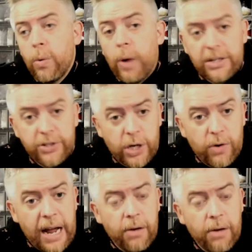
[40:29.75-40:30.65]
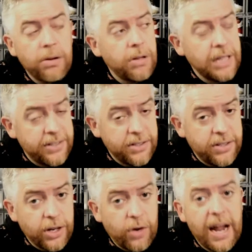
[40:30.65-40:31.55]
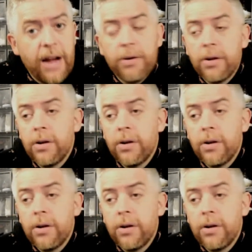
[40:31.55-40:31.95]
Watch the crowd. Listen to the crowd.